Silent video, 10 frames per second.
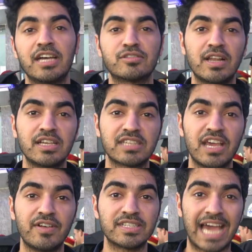as well as
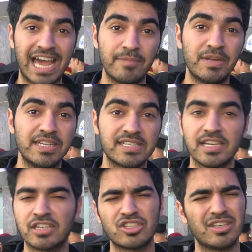gave us animal
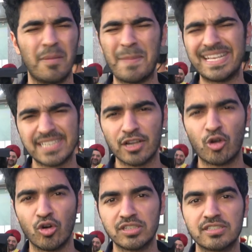dissection. Amazing
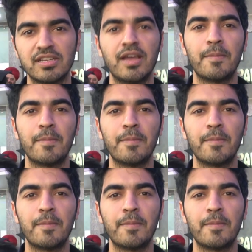course.